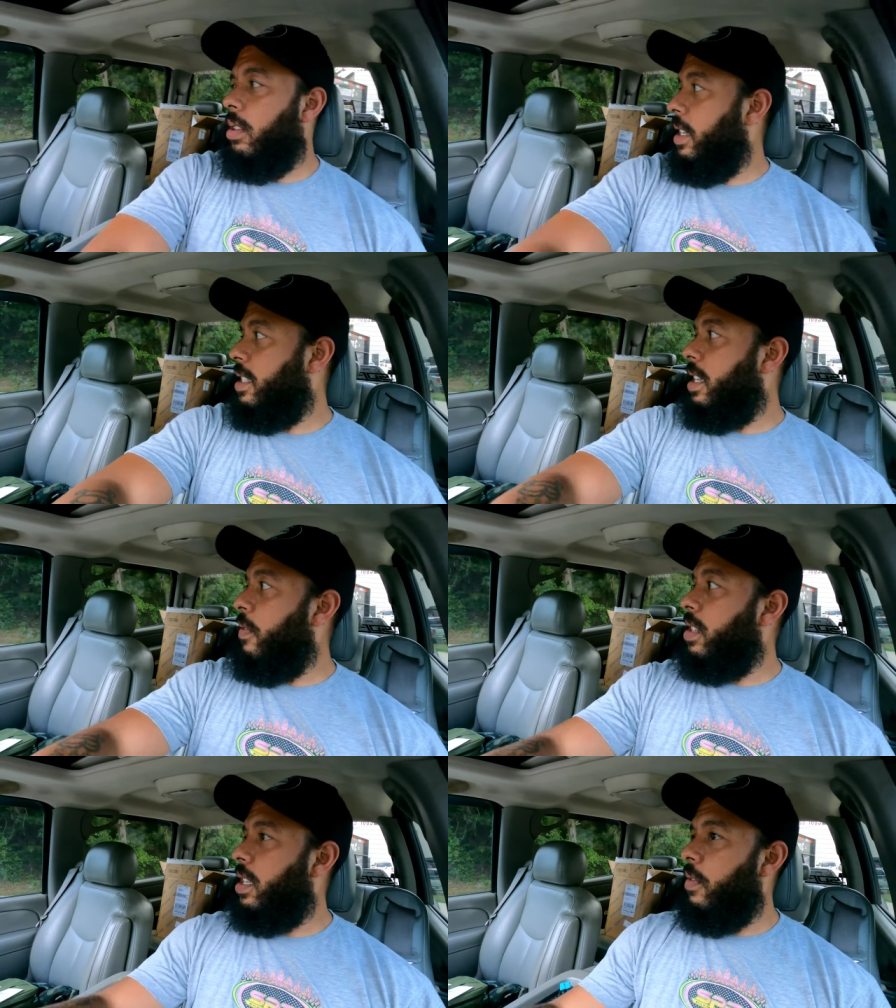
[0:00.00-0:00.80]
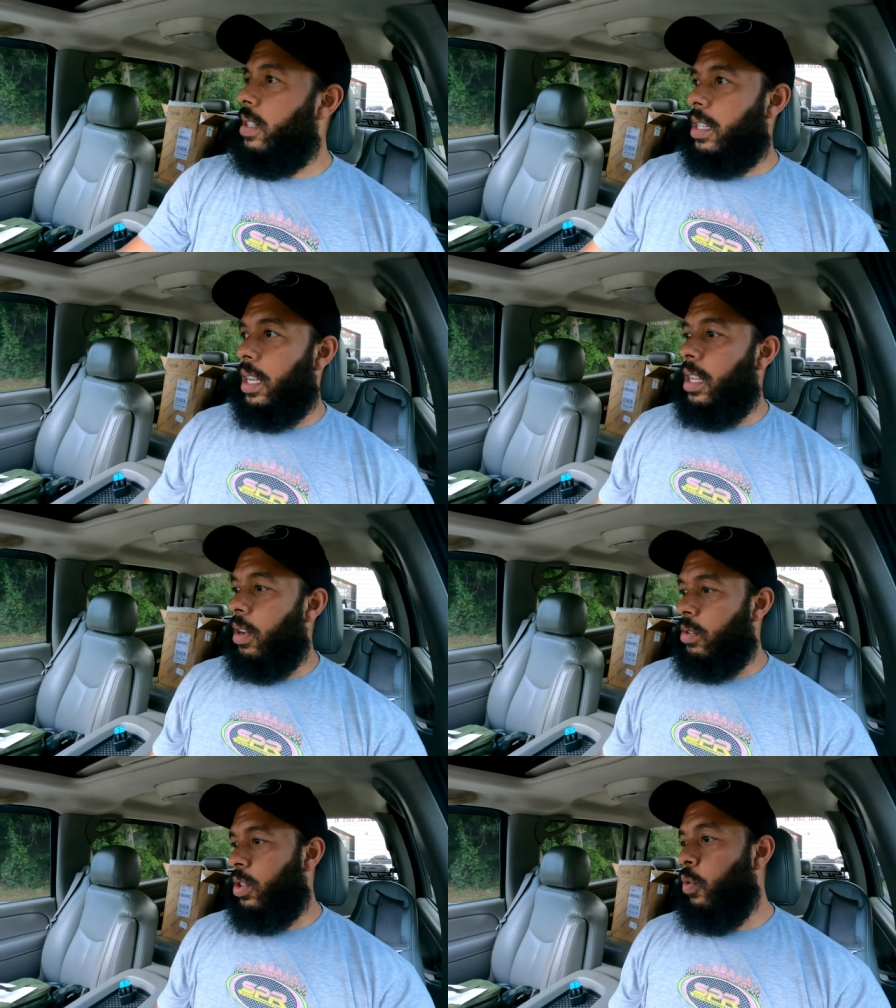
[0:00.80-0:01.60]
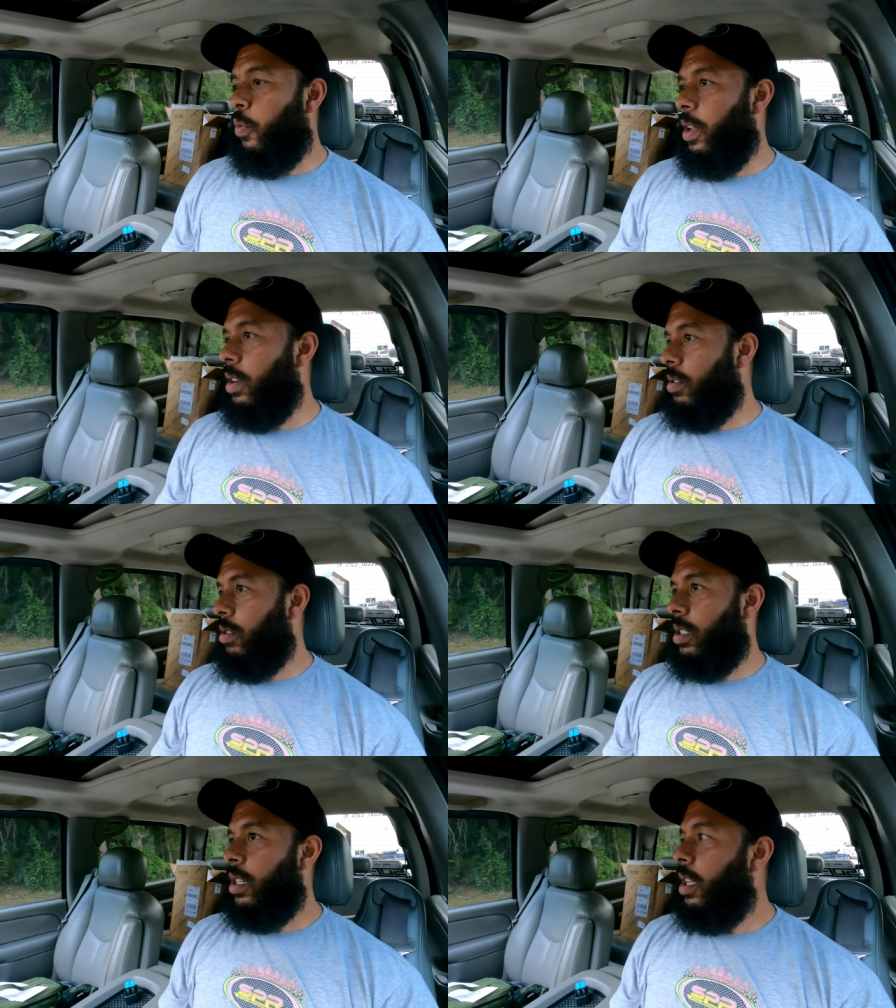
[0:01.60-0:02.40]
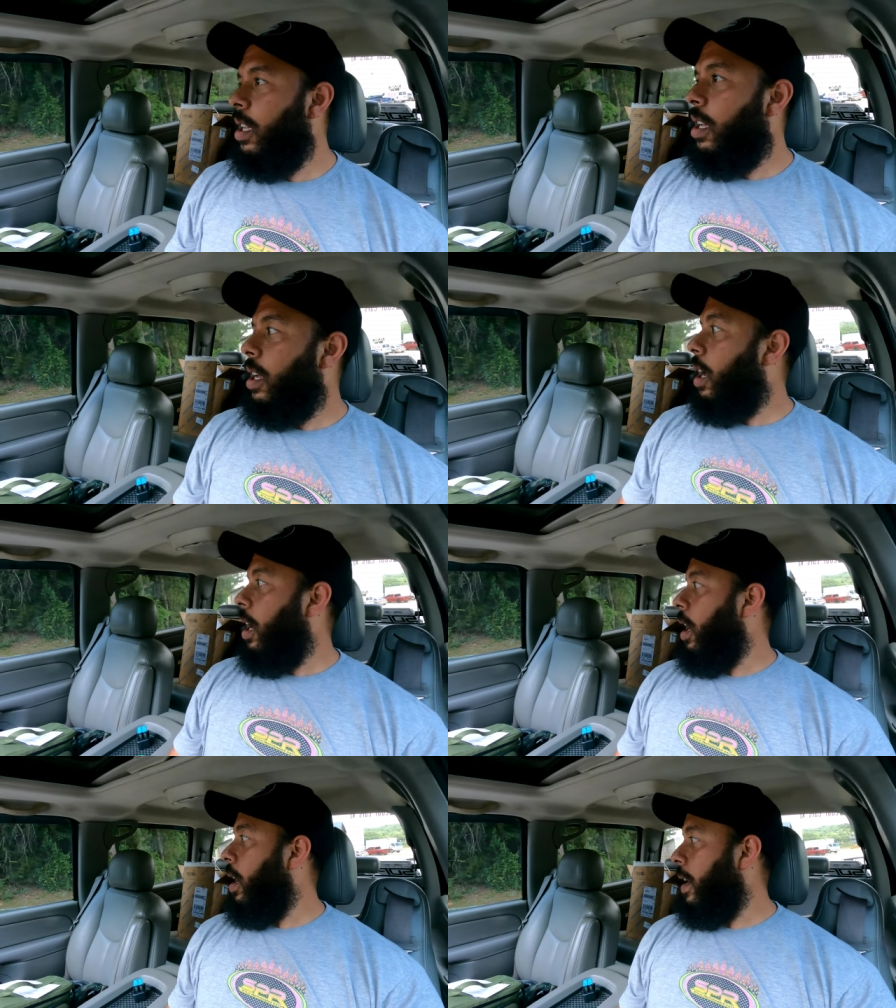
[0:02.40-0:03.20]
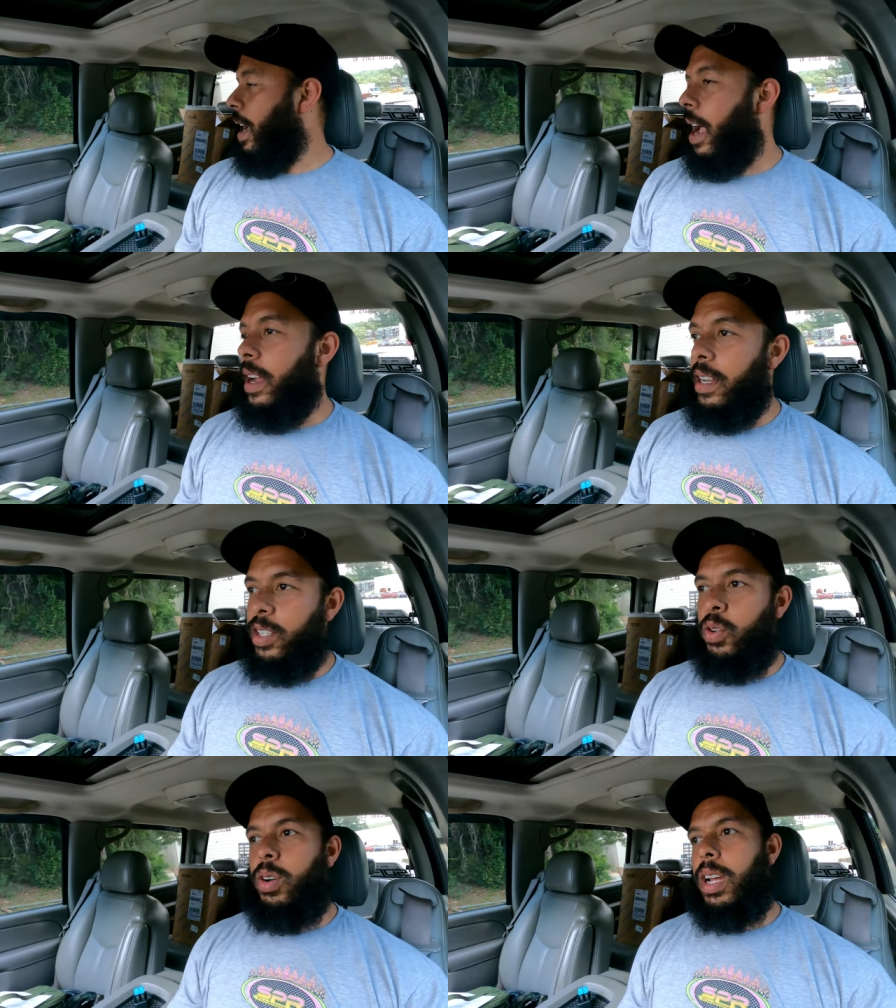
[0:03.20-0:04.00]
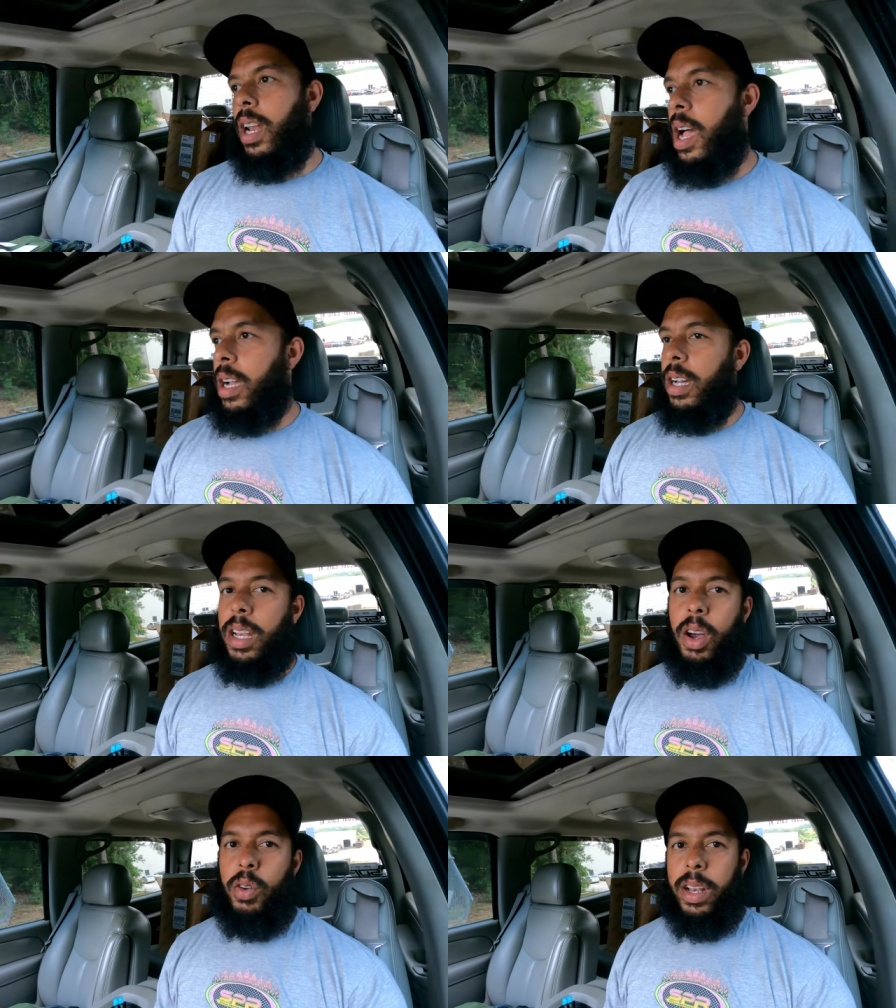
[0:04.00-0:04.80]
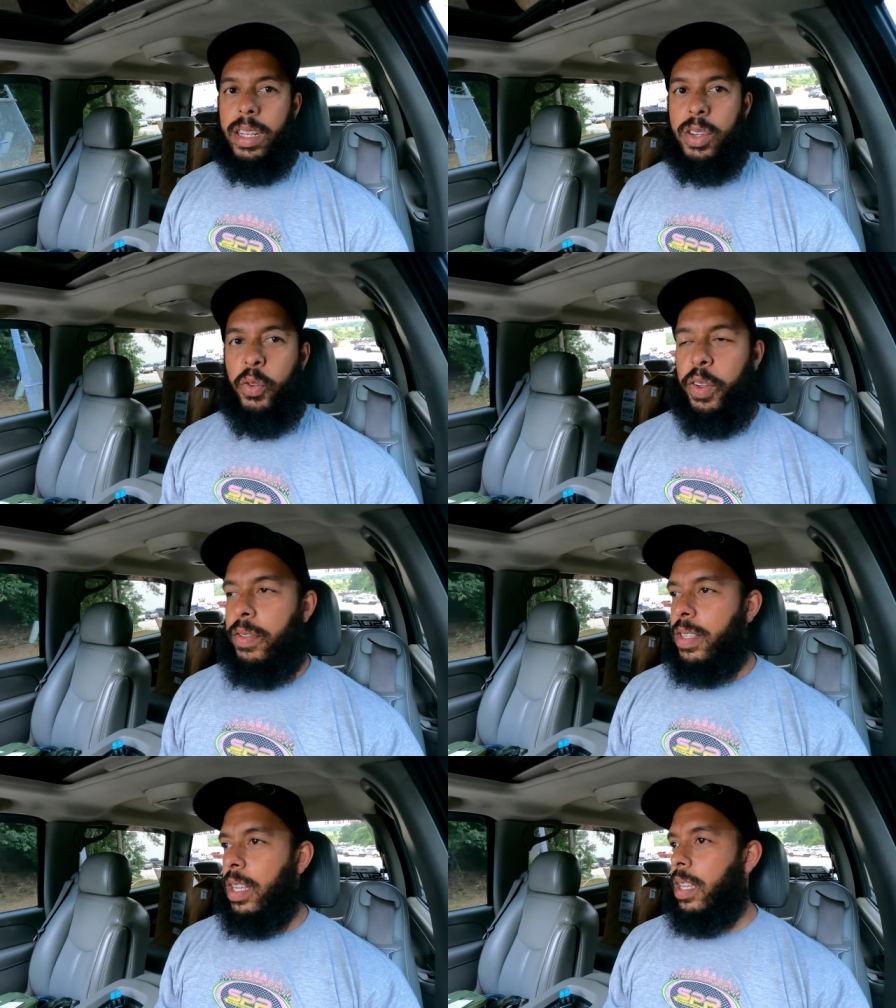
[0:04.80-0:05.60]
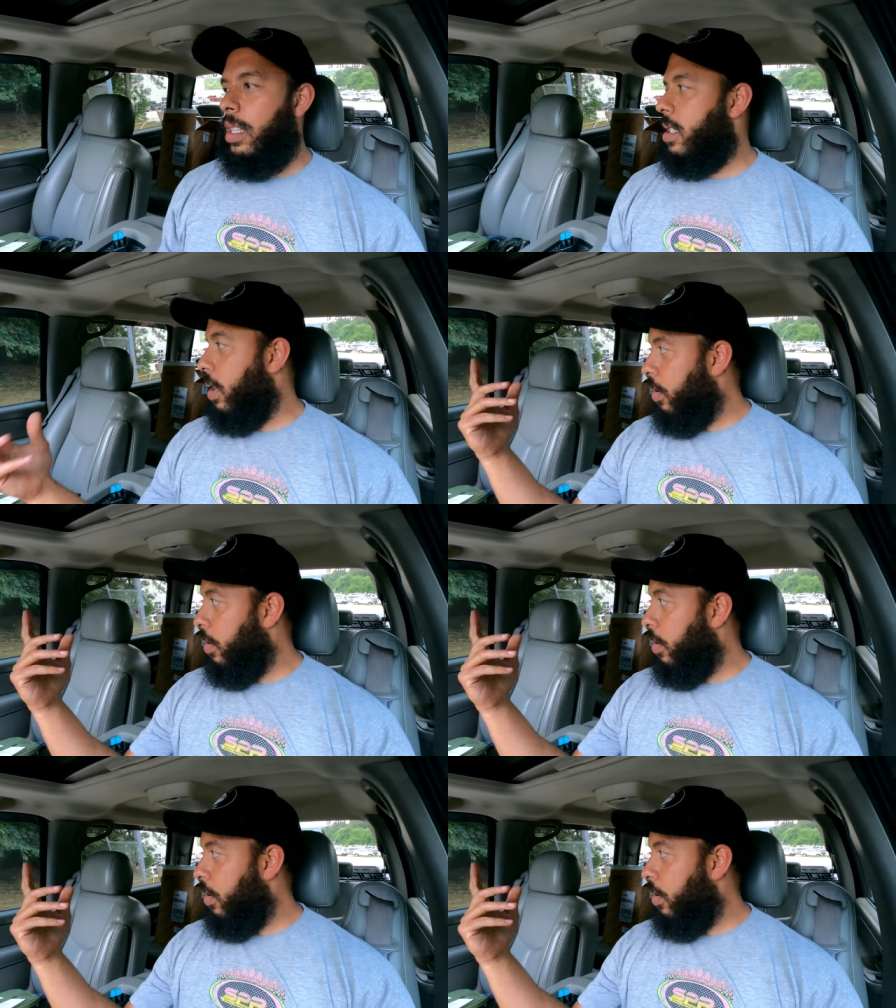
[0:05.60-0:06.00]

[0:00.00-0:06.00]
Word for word: So that's 717 on two vehicles. Uh, got here at two o'clock, unloaded at 2.15.